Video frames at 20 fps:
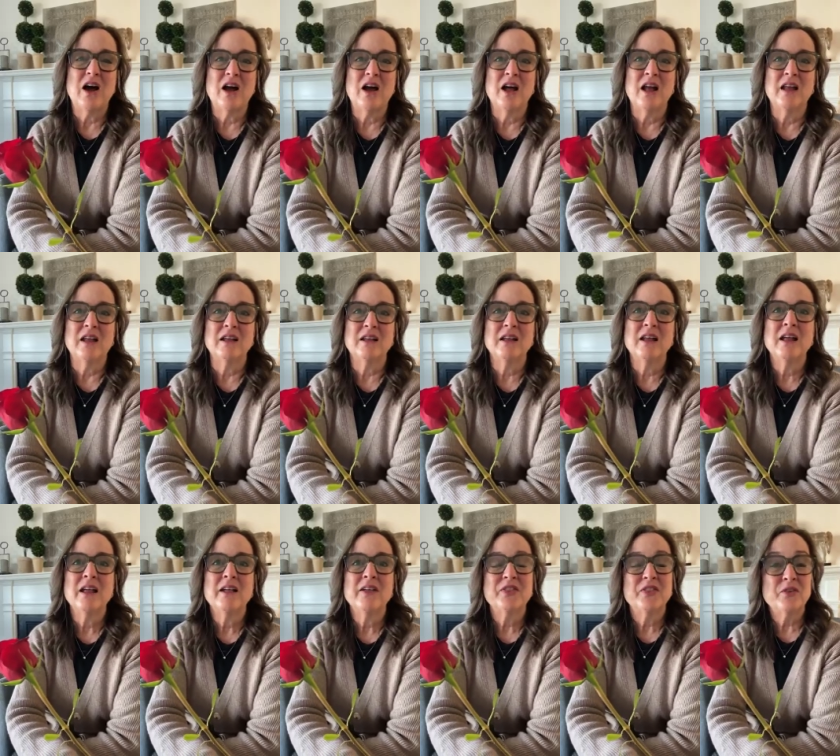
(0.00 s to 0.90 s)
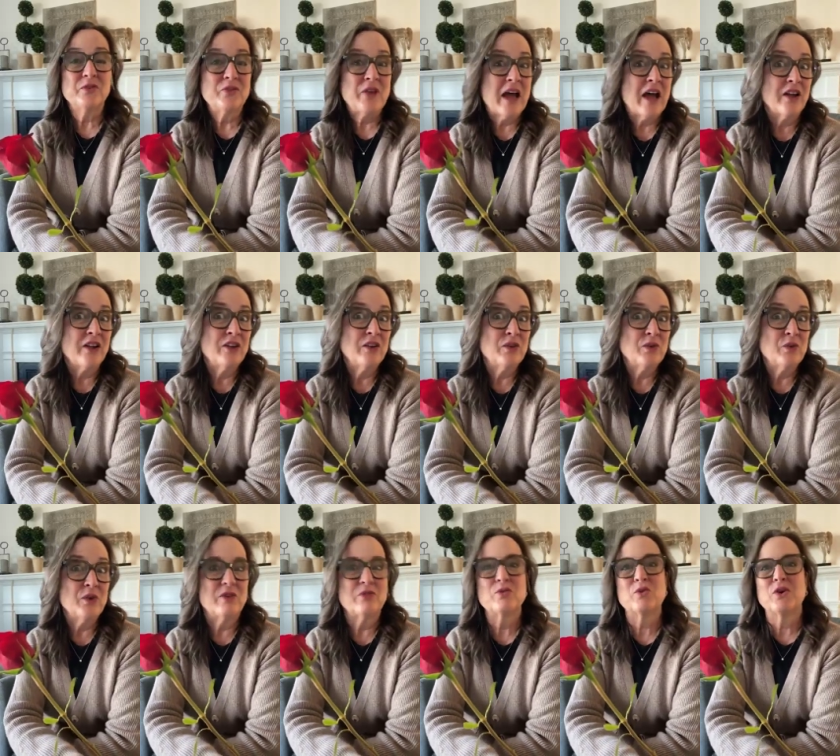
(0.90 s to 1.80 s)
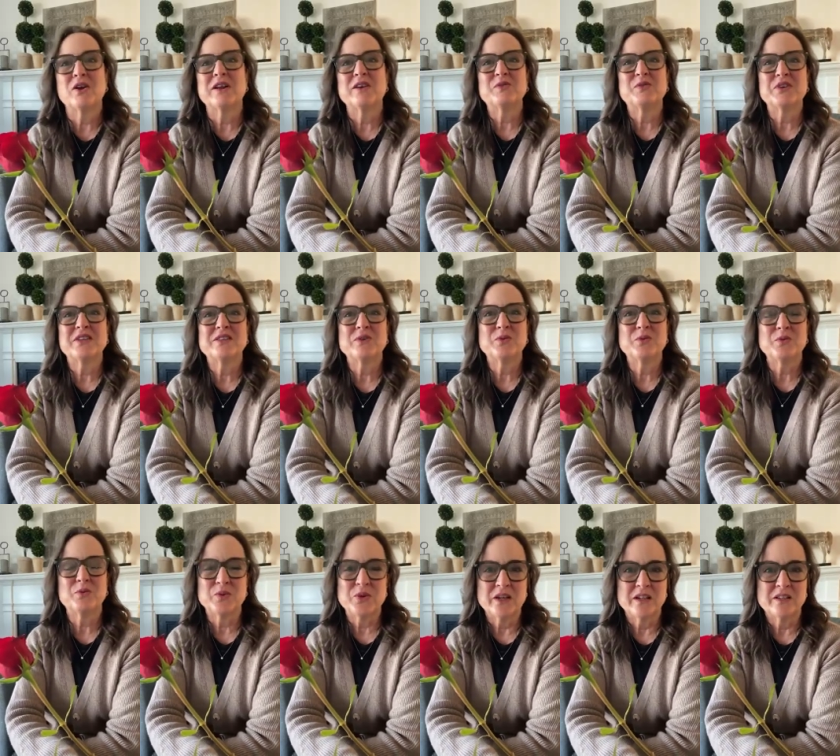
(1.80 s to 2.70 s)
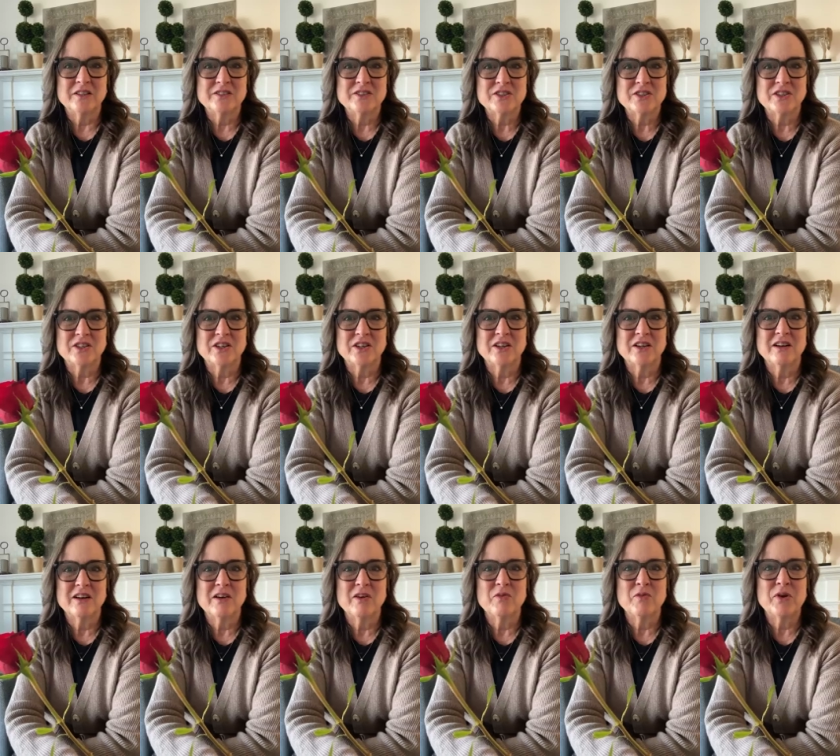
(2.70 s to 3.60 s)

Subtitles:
on the value of working with a realtor,